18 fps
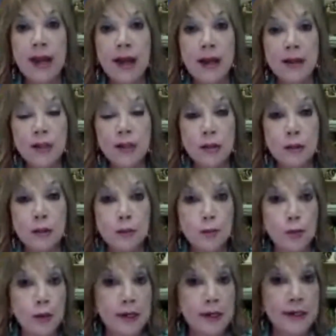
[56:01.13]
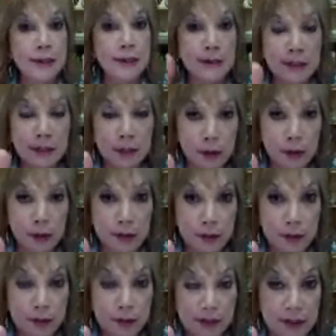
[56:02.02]
that to put
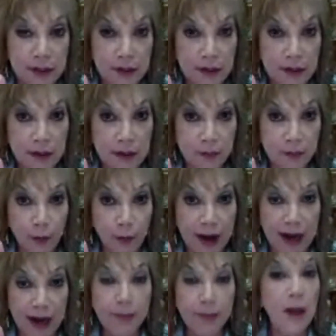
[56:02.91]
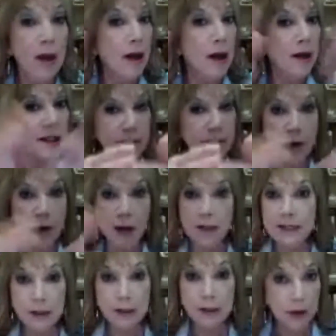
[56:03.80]
into the, the frame a
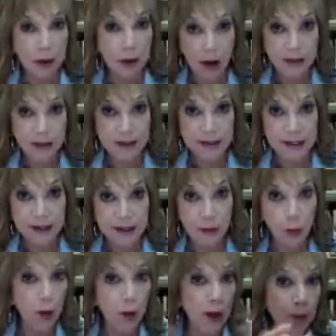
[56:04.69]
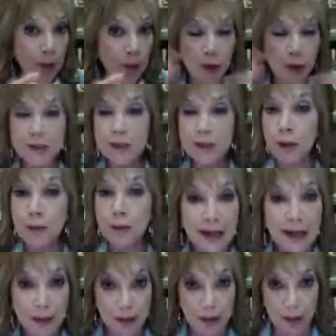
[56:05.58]
small scene or a large scene, one person or
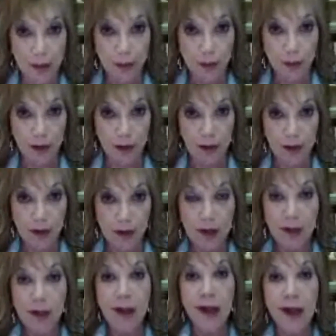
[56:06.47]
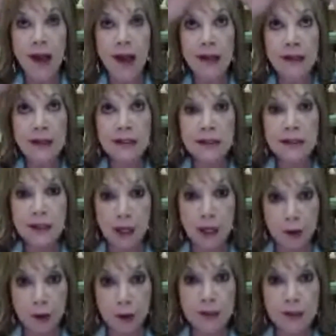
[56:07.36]
many people and its
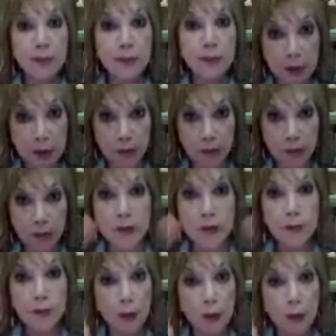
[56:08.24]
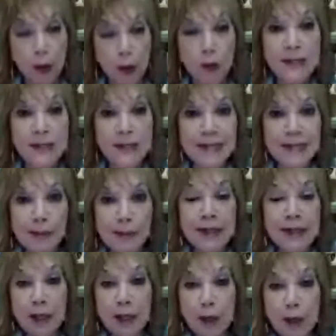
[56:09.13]
color is blue. Blue simply
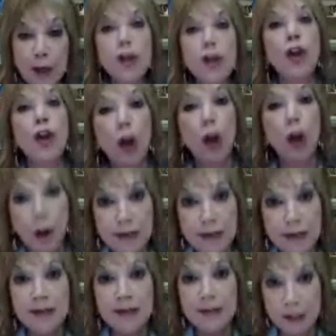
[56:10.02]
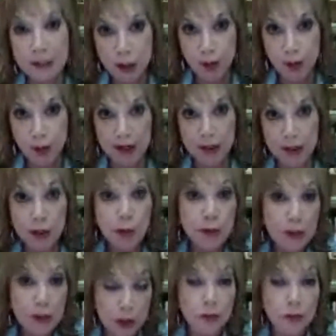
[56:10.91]
denotes your current situation, which
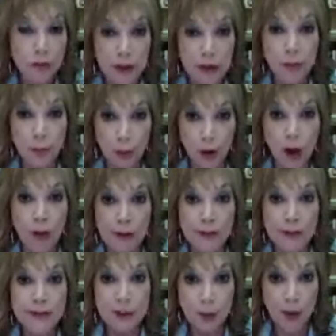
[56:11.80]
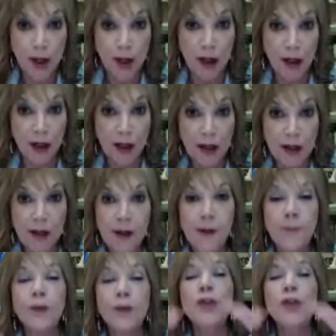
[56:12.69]
could be the problem as well.
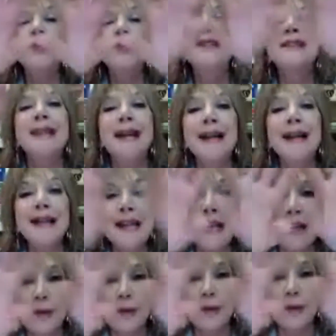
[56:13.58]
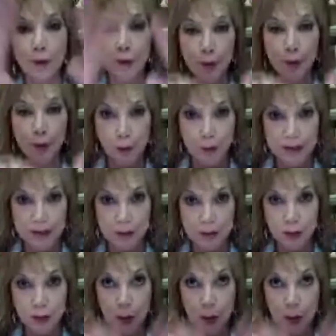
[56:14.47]
You study it for a few moments. You